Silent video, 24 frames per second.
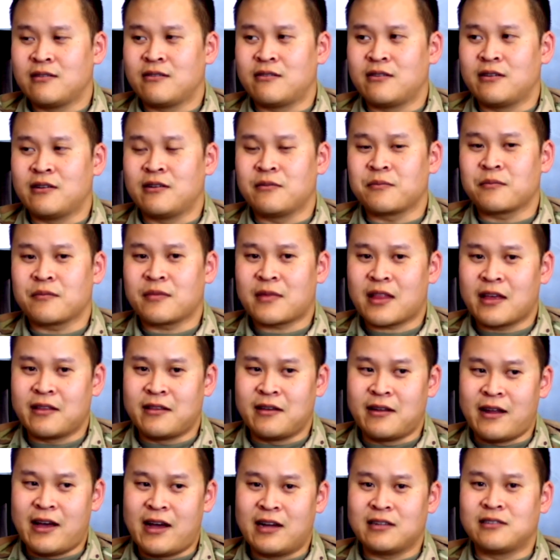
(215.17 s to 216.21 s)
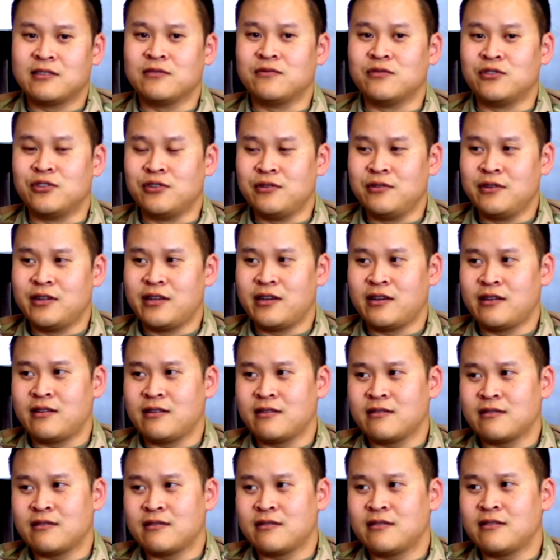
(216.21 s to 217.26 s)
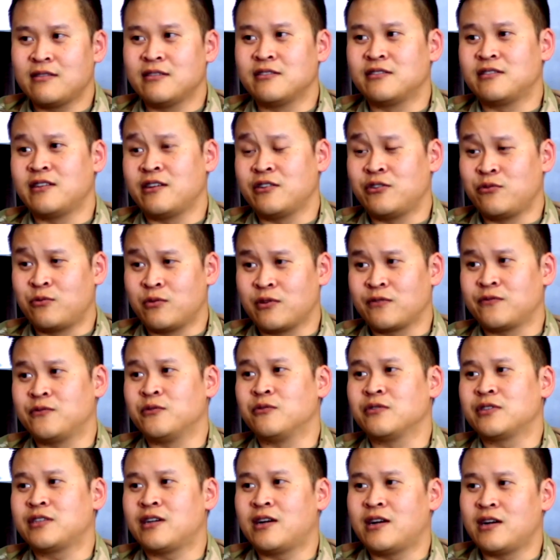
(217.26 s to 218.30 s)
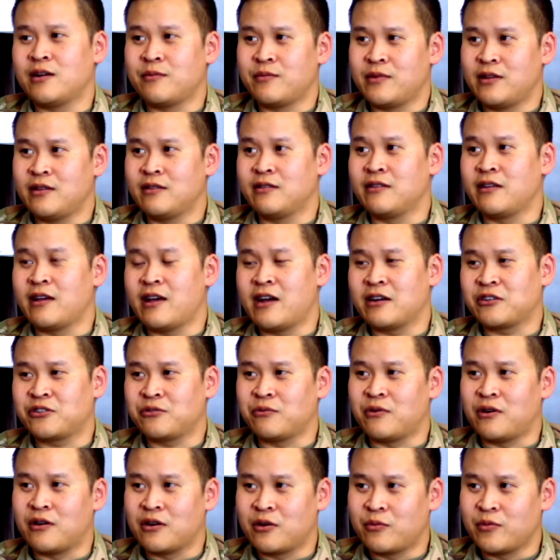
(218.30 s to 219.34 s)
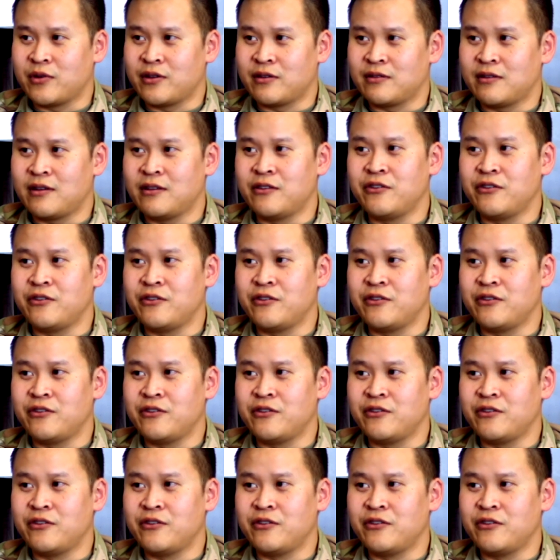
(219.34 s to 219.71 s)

All right? And then active duty is that you work full-time in the actual Army,